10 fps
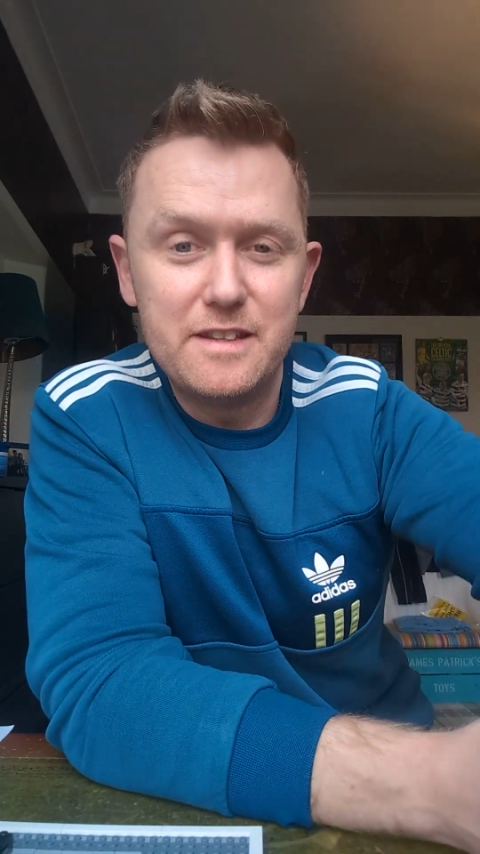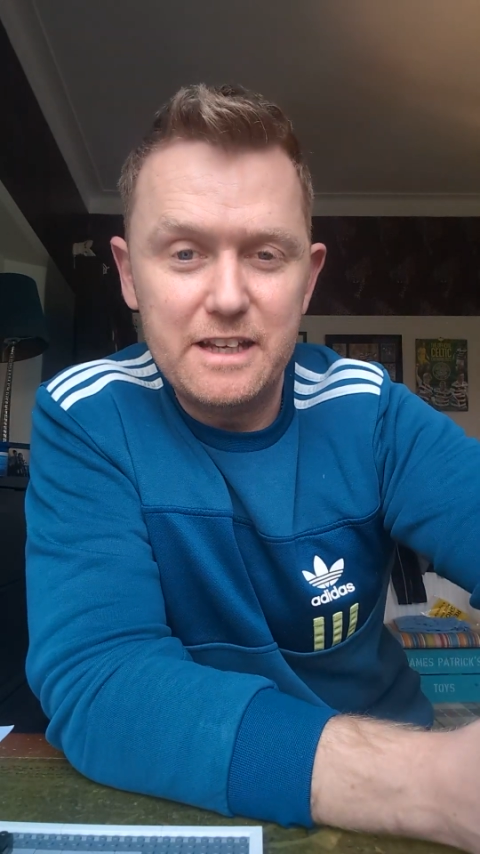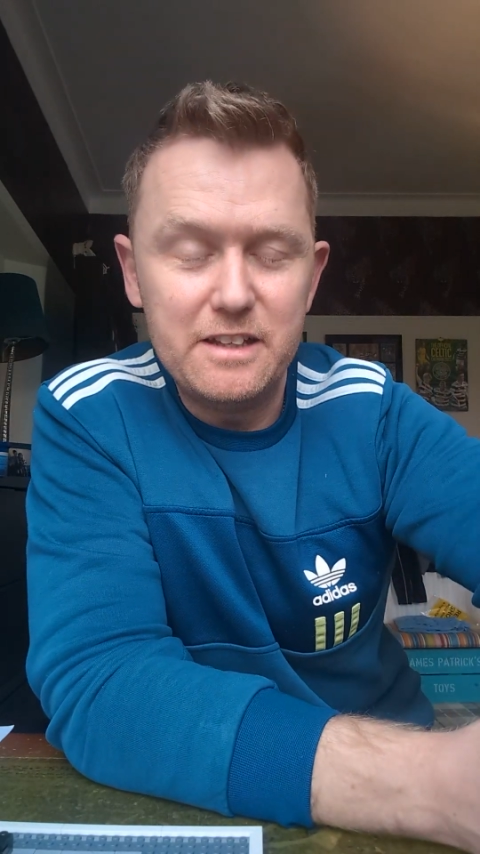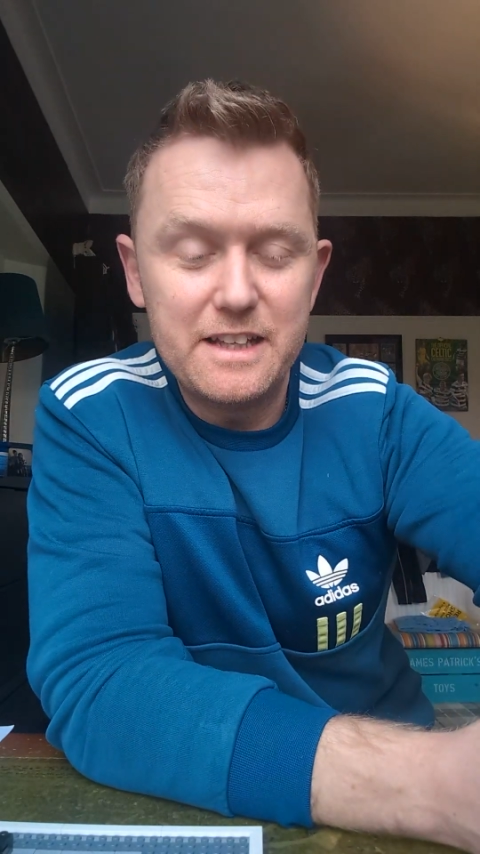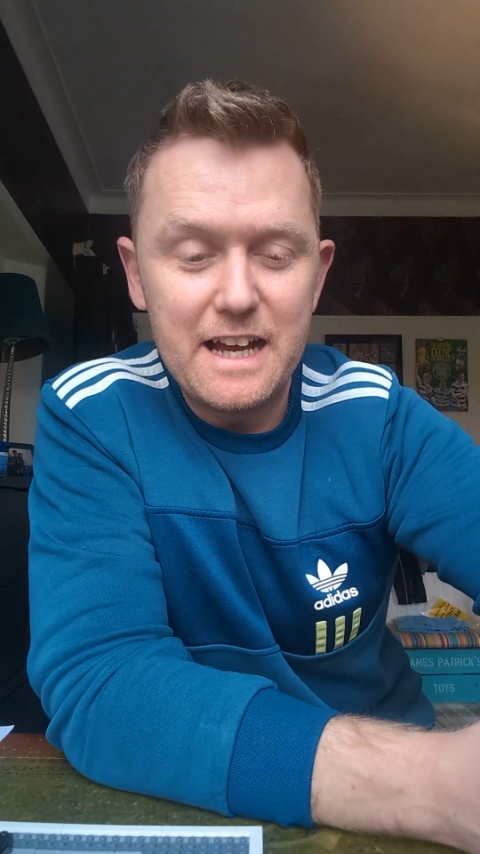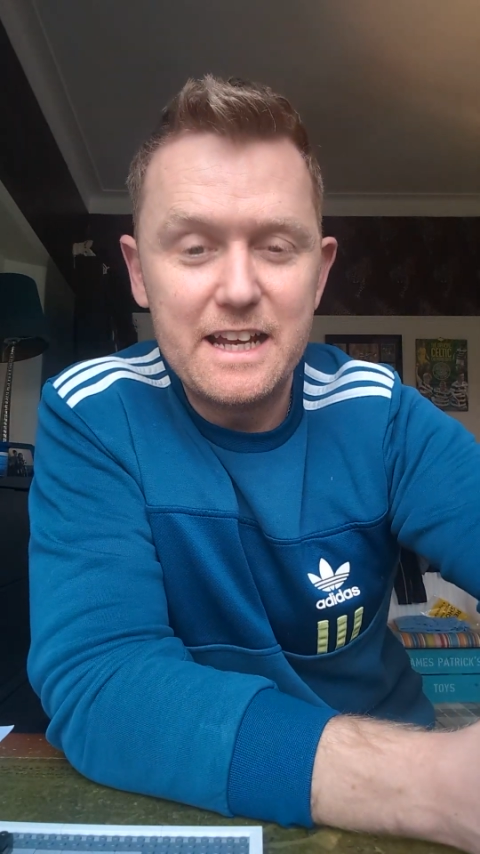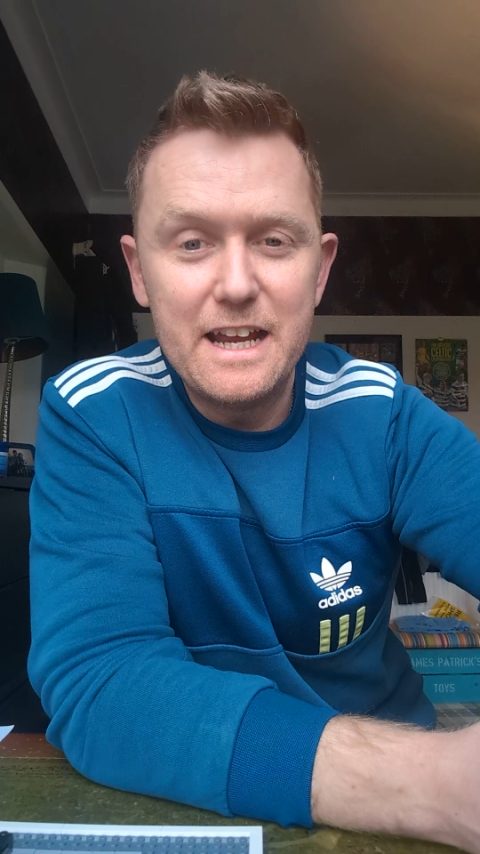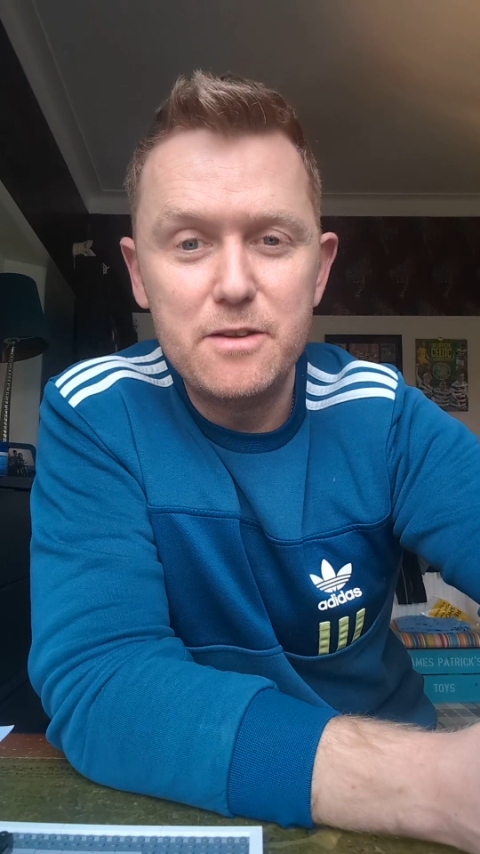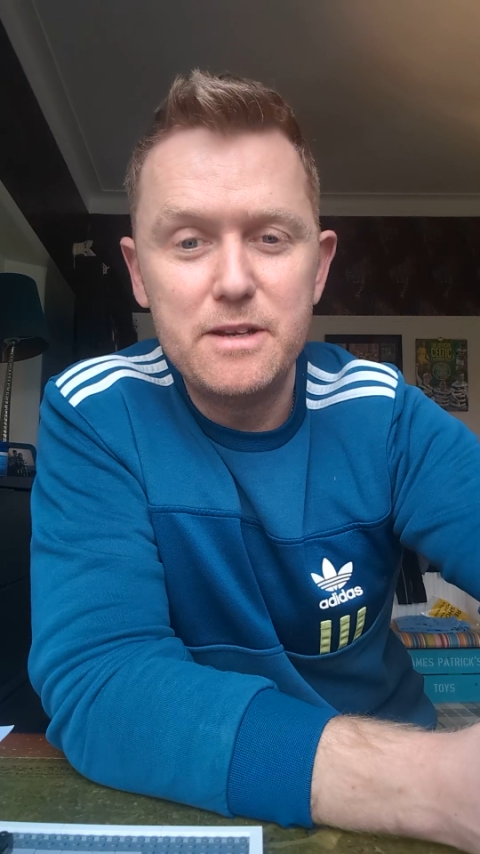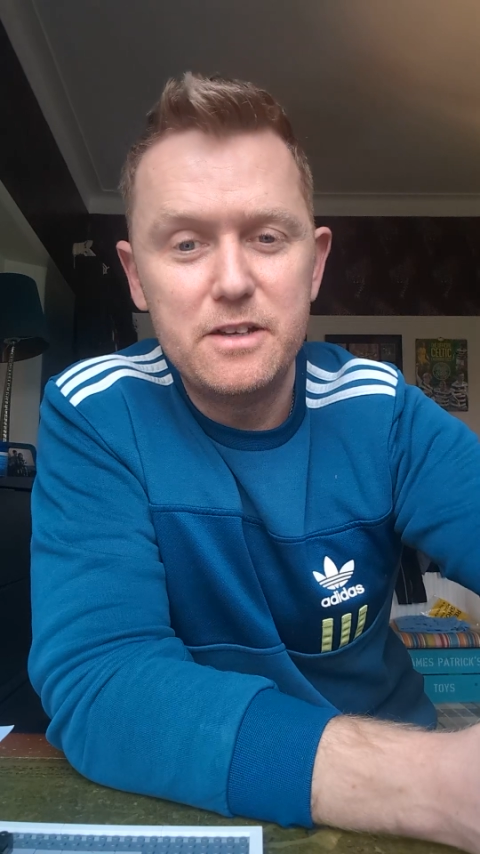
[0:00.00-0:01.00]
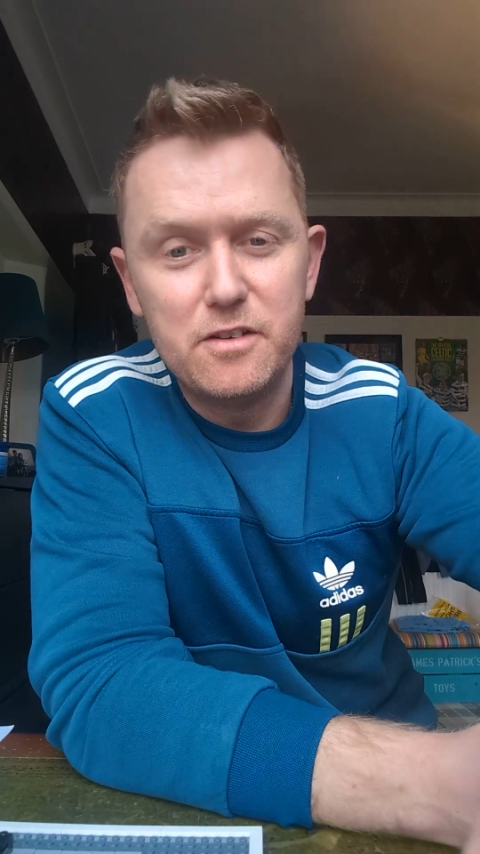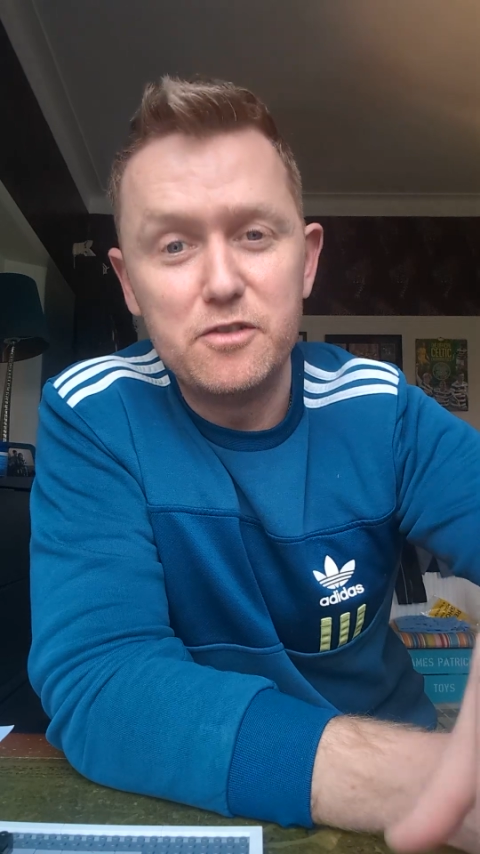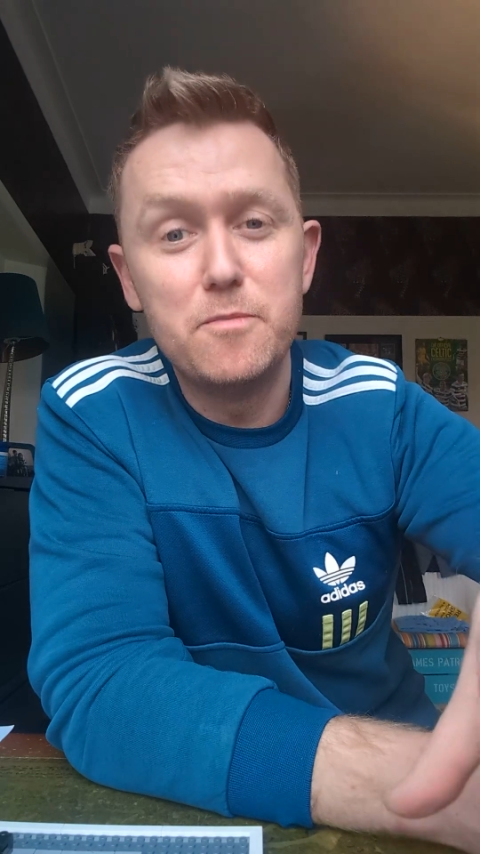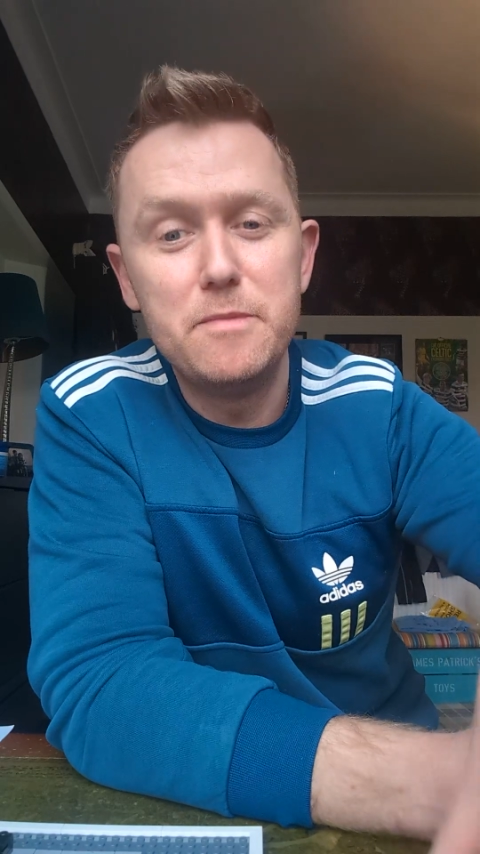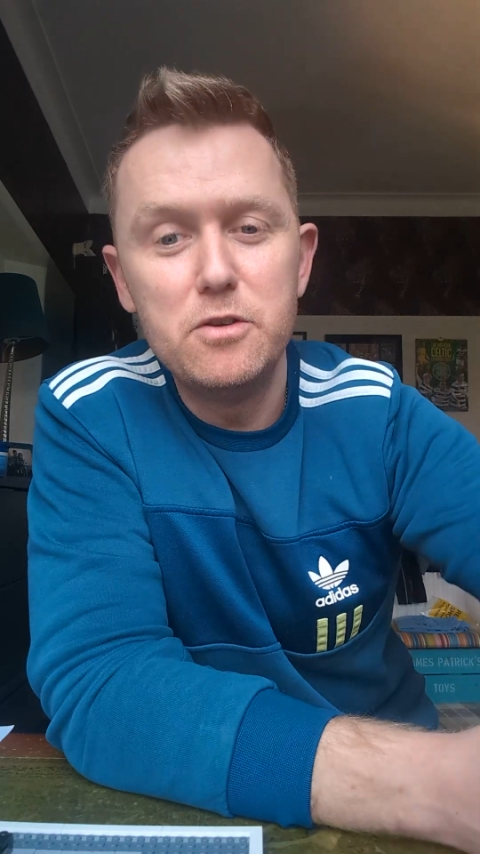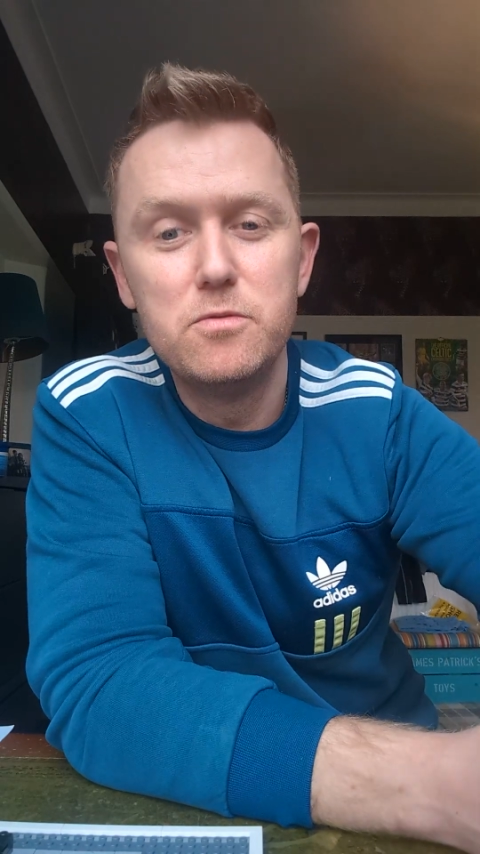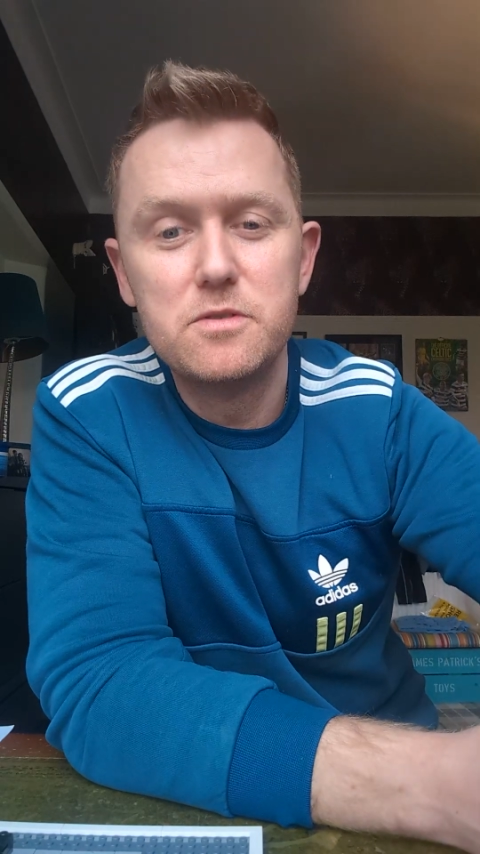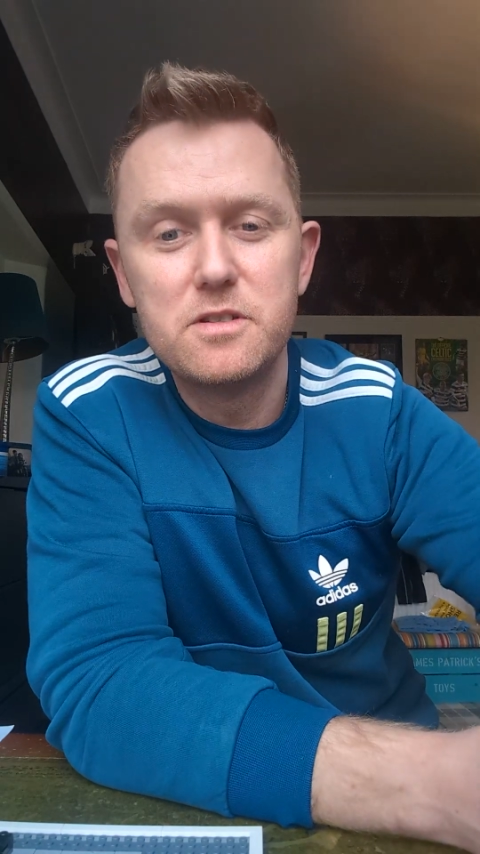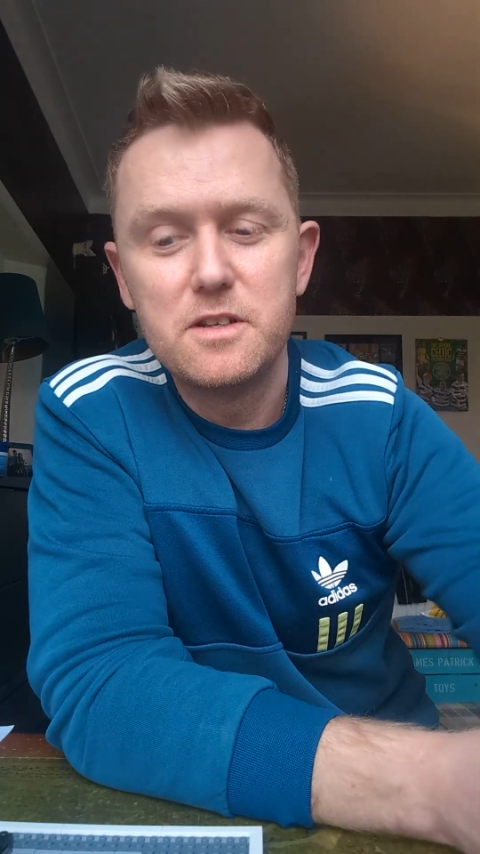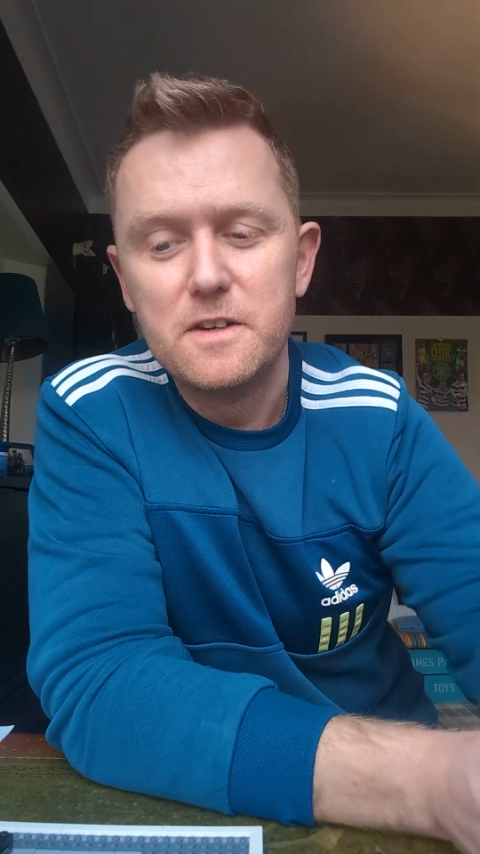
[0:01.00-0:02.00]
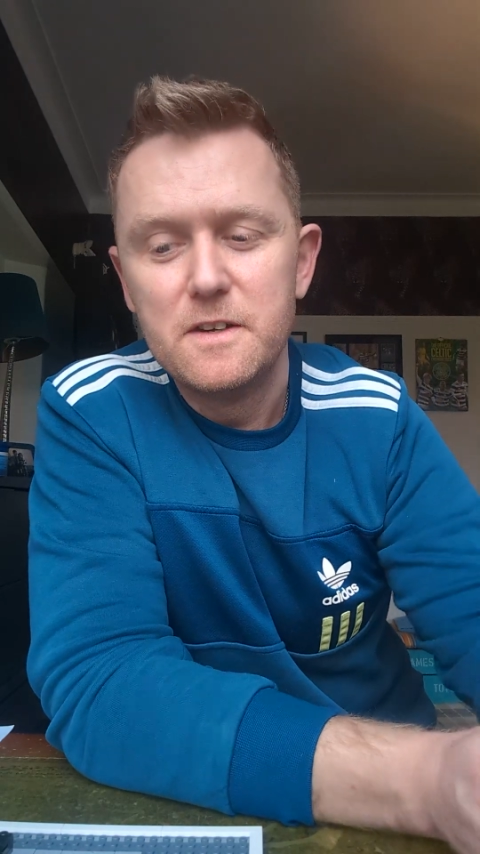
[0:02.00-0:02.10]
daily diet anyway, of your meals.